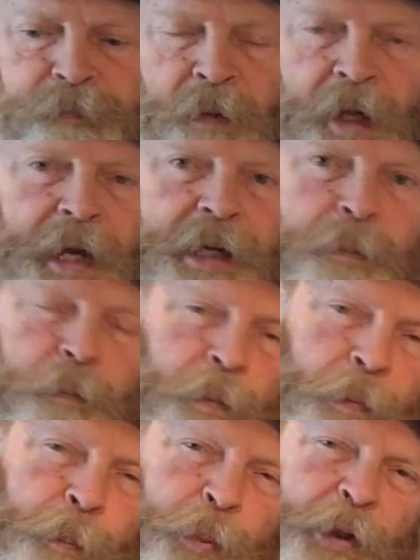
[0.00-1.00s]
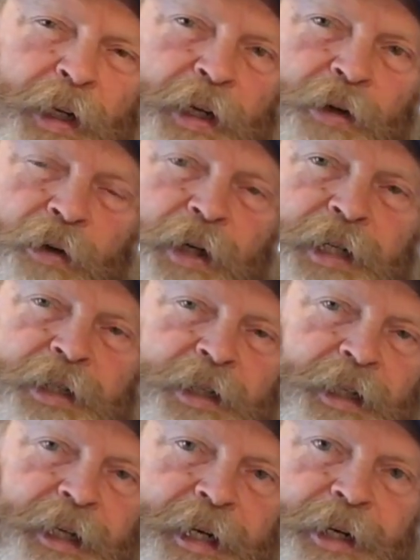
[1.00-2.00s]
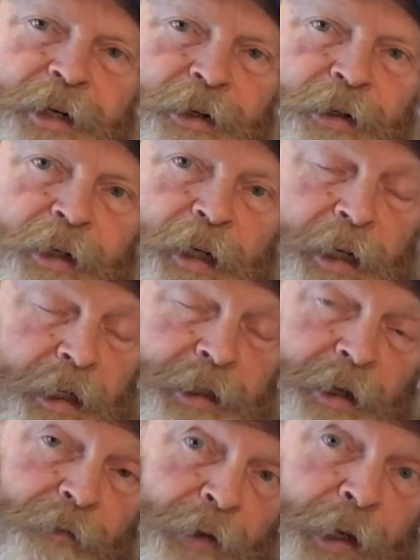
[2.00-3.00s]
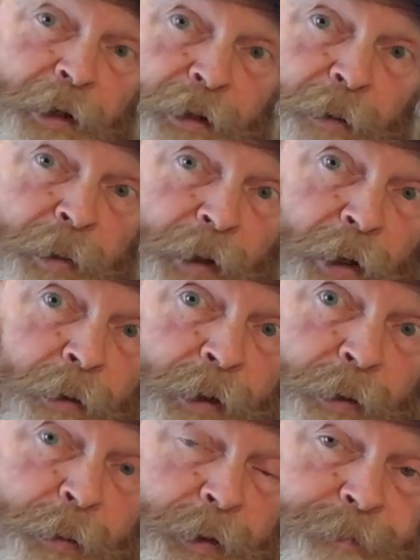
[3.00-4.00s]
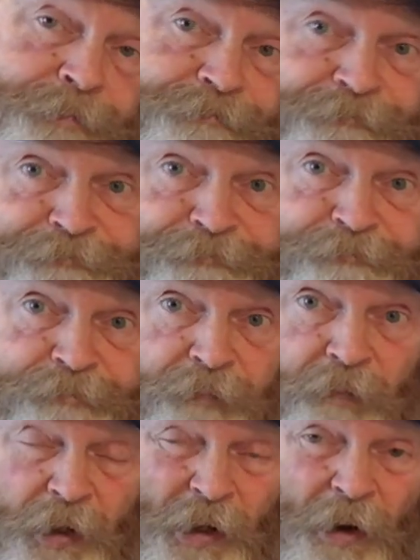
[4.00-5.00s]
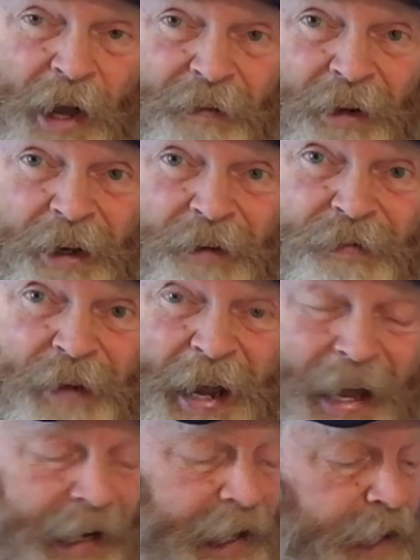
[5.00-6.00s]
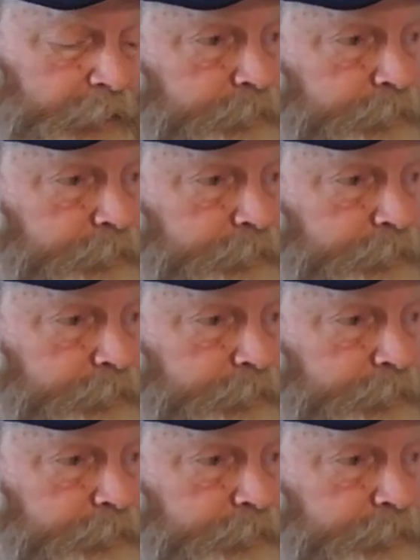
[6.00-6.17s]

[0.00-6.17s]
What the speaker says: I didn't put any grease in here because I figured the bologna would, you know, have a lot of fat in it.